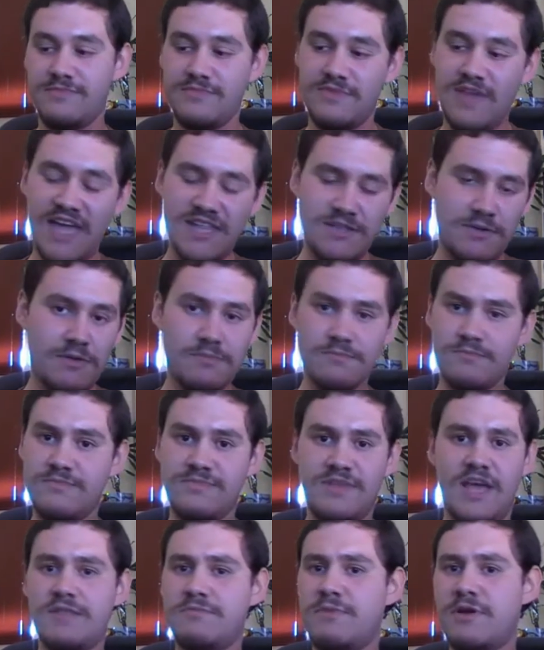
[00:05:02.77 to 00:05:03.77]

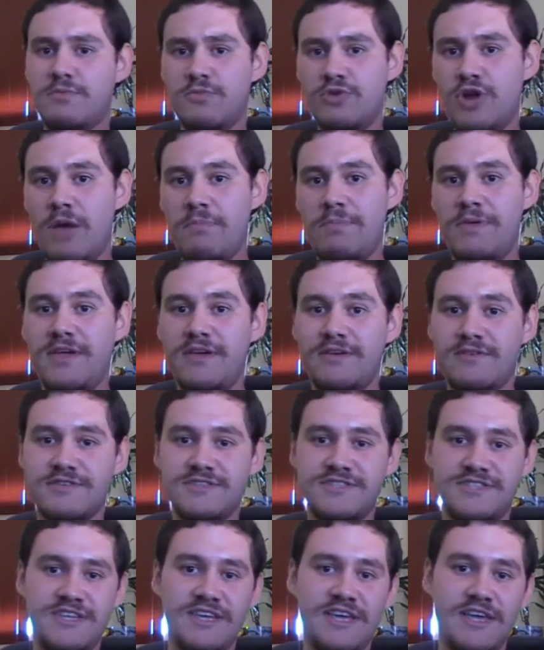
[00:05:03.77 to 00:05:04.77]
Nightmare Moon
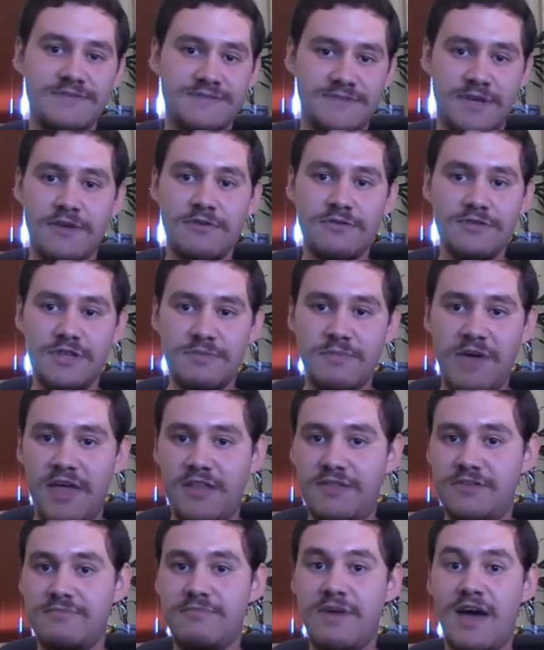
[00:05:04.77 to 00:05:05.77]
appears, she gives her
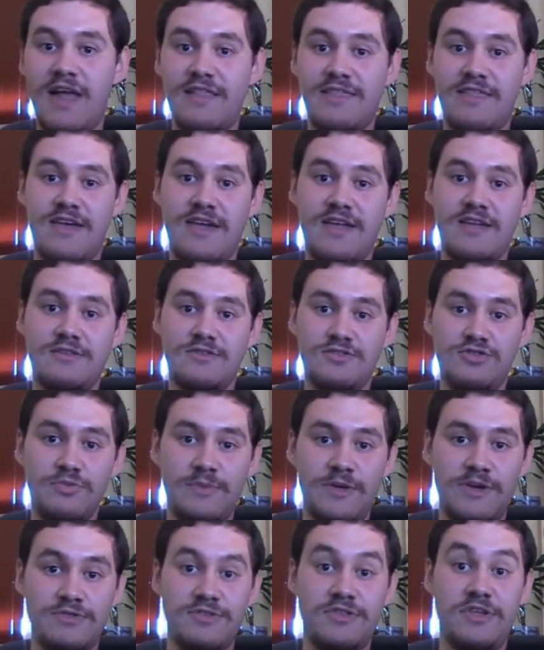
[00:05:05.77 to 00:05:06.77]
ultimatum, and then
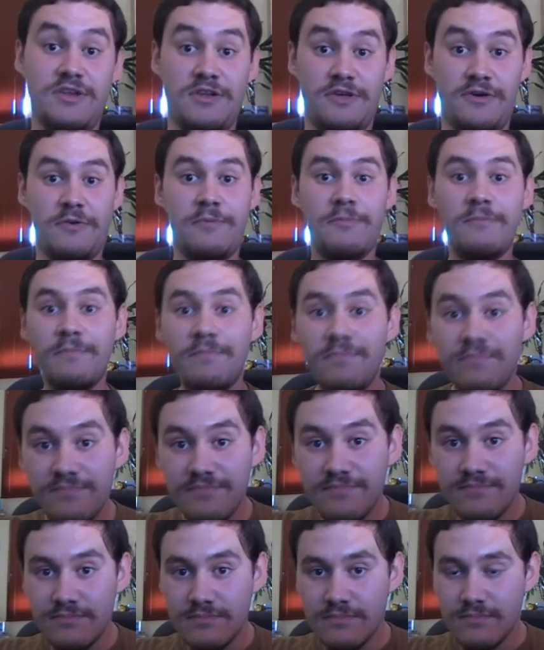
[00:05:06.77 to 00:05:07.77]
to be continued.
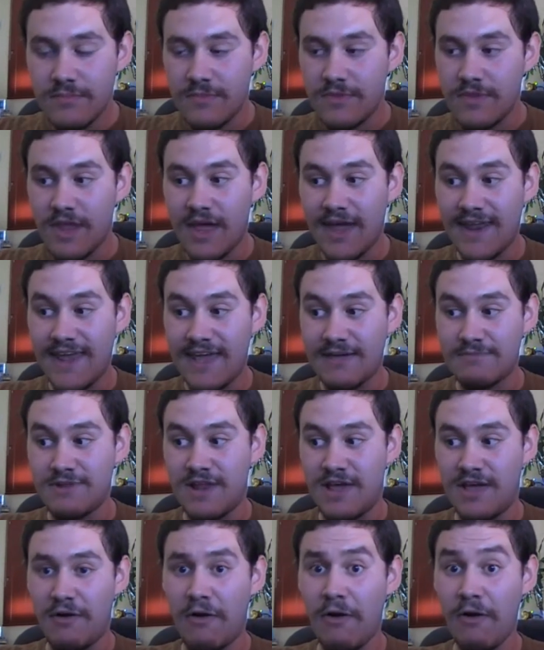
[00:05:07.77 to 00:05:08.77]
And
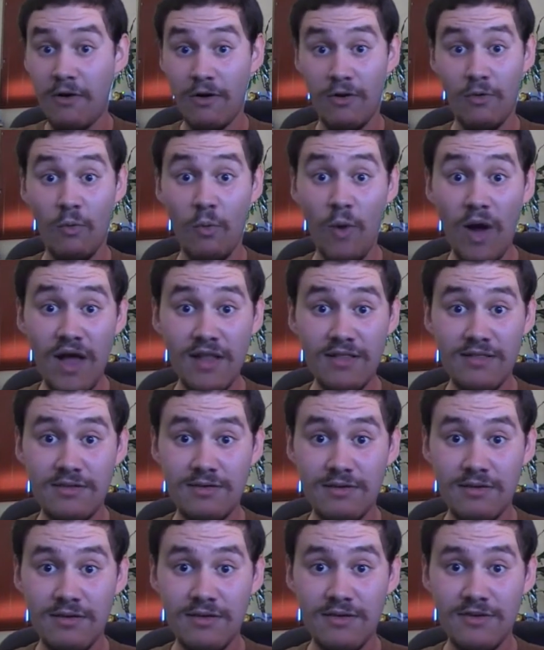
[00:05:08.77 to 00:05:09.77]
I'm like,
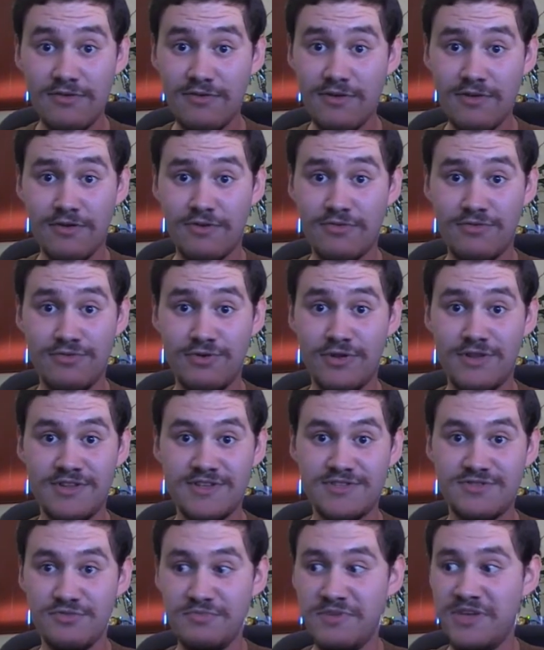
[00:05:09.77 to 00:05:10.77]
what? You're not doing
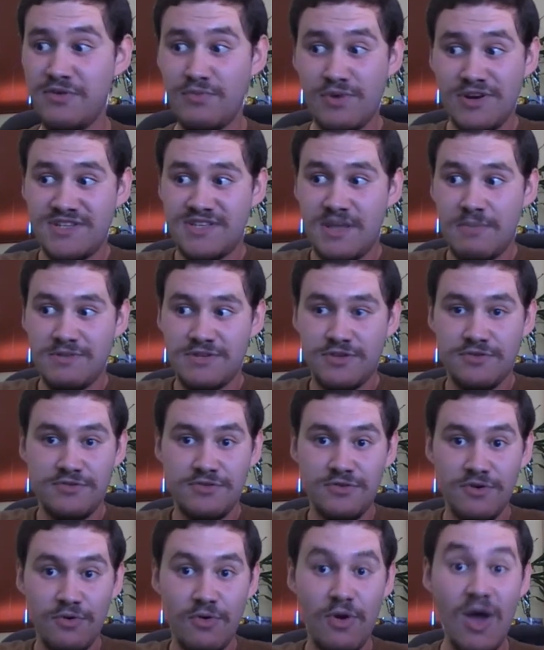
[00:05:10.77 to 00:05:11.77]
this to me, where is
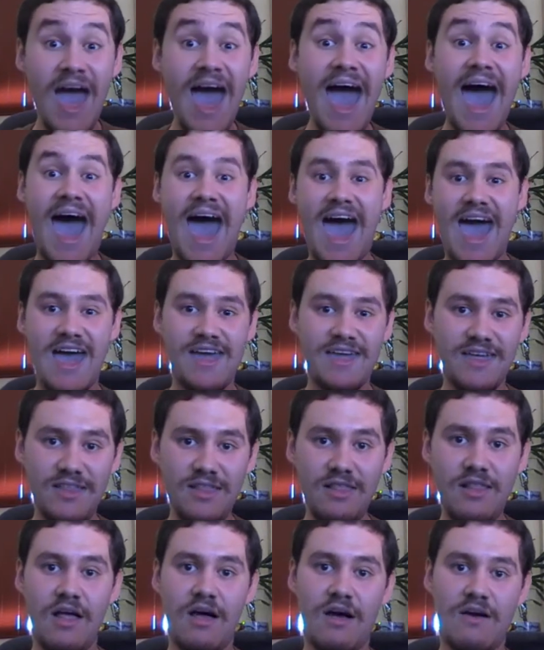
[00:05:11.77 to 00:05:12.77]
episode 2?
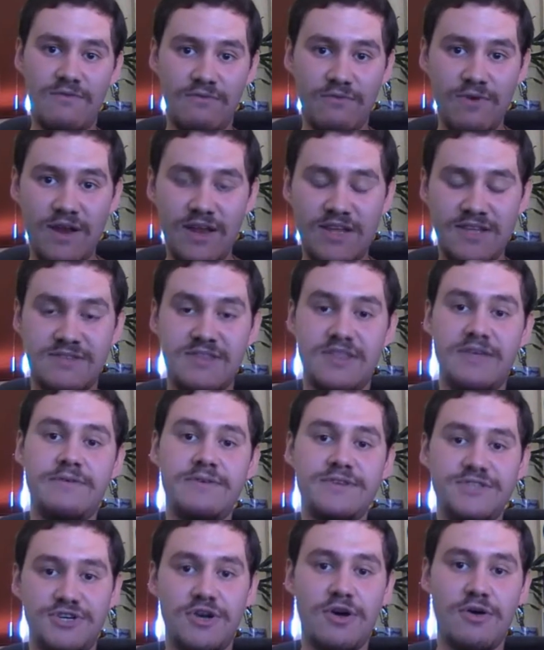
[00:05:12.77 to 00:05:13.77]
I love when a
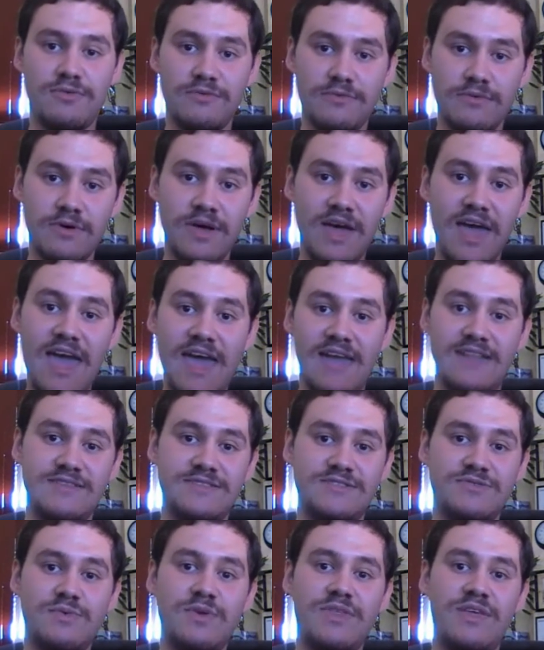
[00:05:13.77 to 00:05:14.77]
TV show
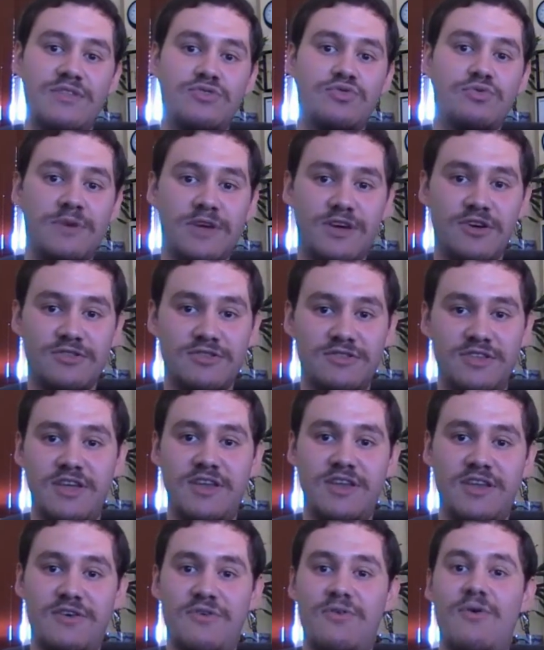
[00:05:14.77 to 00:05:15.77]
ends with a to be
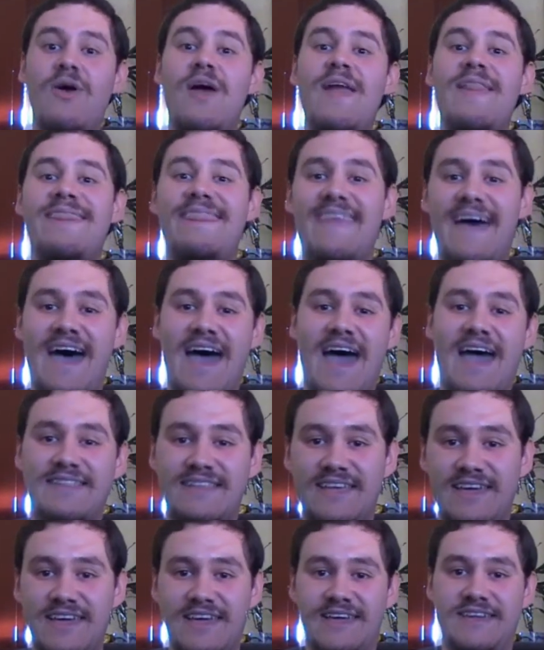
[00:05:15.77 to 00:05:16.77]
continued.
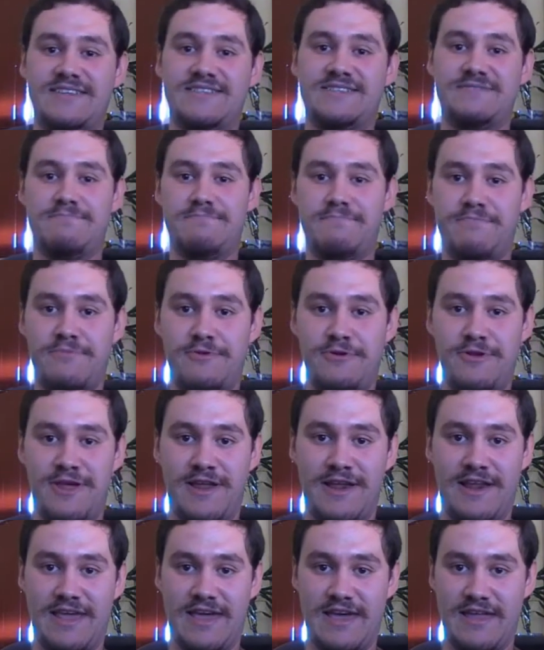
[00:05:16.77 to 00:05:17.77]
That is
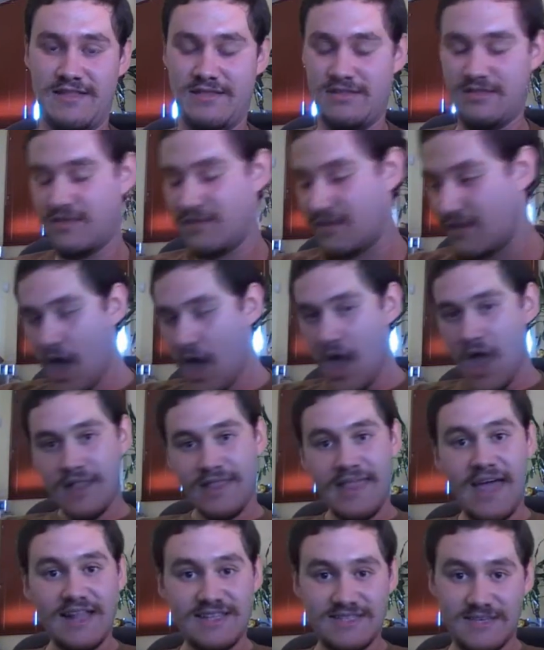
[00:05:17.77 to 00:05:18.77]
brilliant.
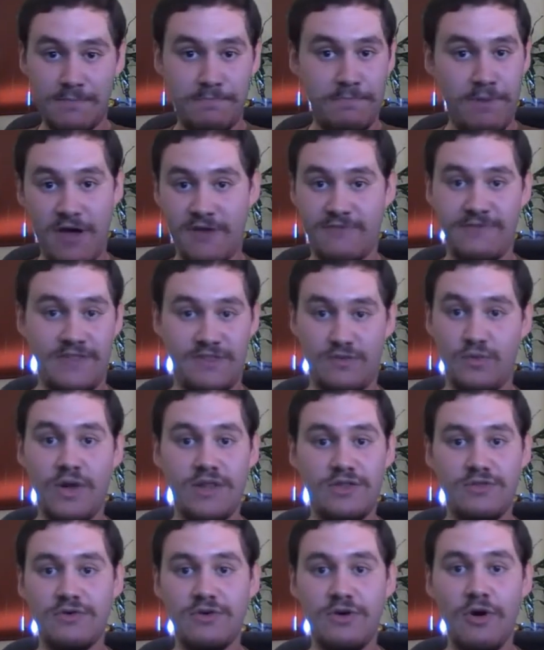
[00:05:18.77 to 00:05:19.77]
That's a perfect
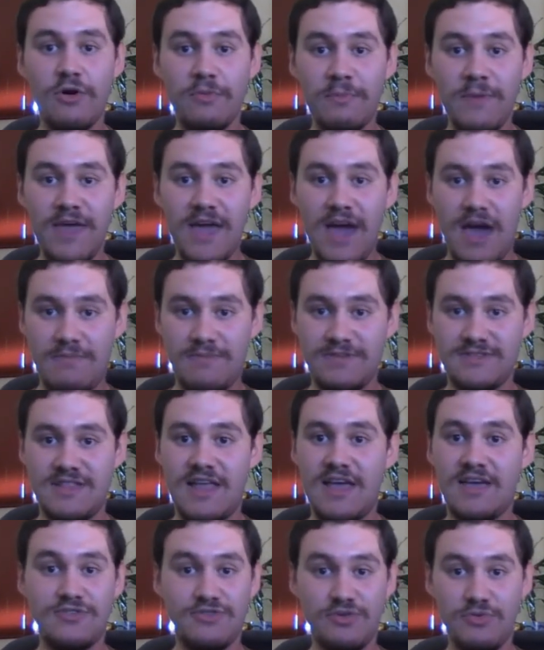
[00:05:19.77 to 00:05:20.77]
way to hook me up. It's
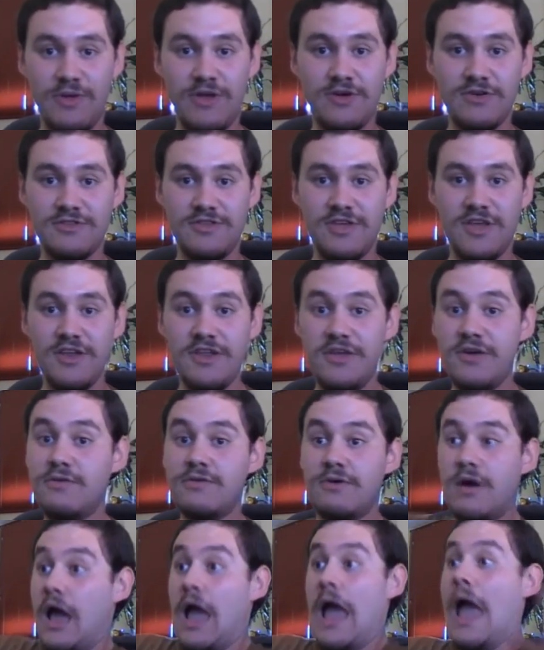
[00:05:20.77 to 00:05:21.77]
like, to be
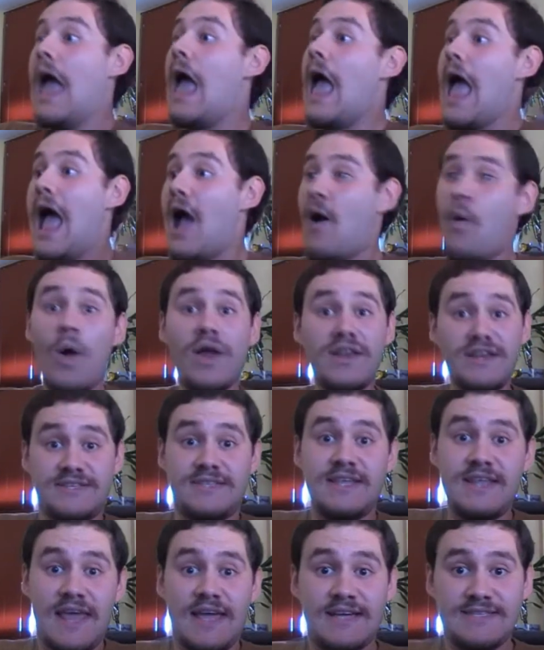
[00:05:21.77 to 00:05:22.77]
continued. What
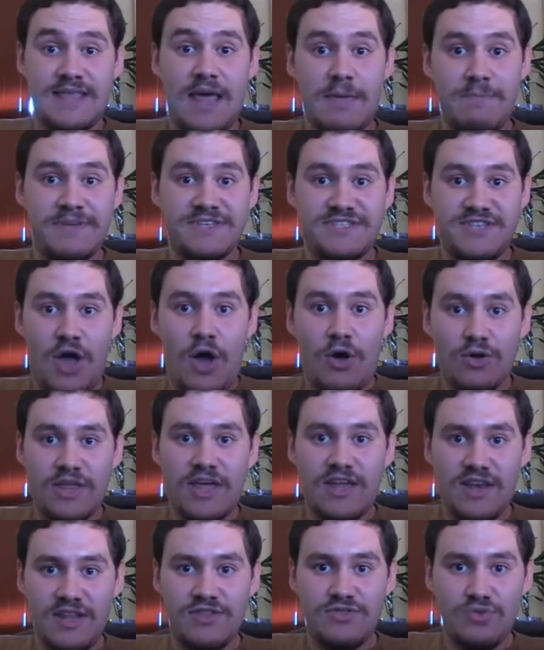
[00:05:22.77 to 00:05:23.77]
is the next episode?
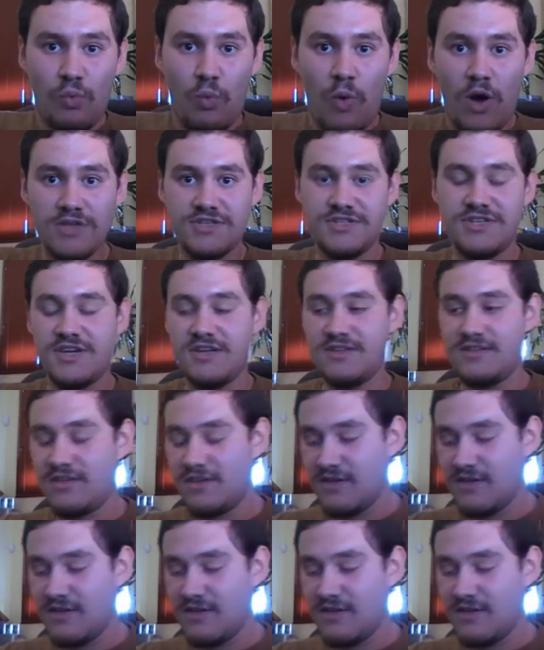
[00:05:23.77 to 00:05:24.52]
I need to watch it.